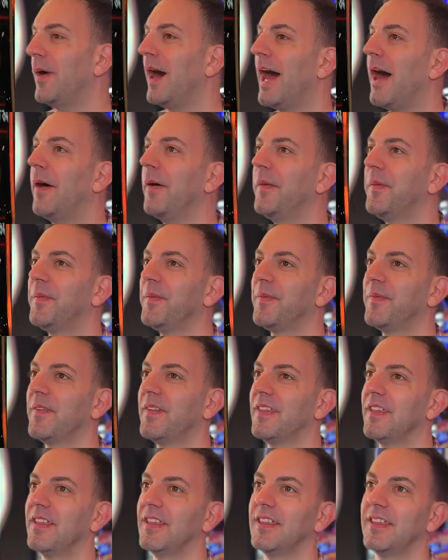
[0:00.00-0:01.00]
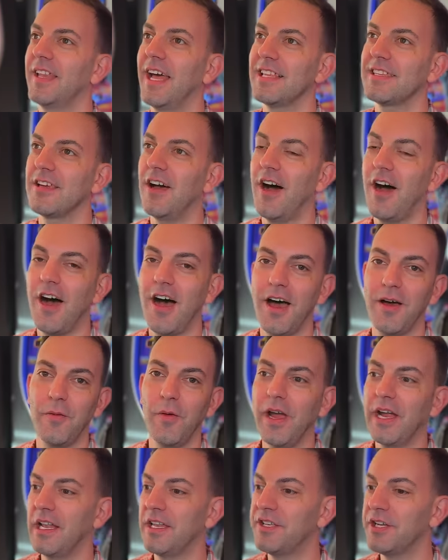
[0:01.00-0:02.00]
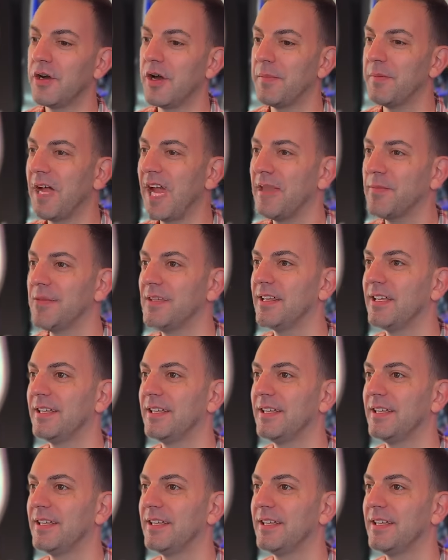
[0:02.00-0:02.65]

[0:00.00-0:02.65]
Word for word: Wow. That's a hot way to do it, baby.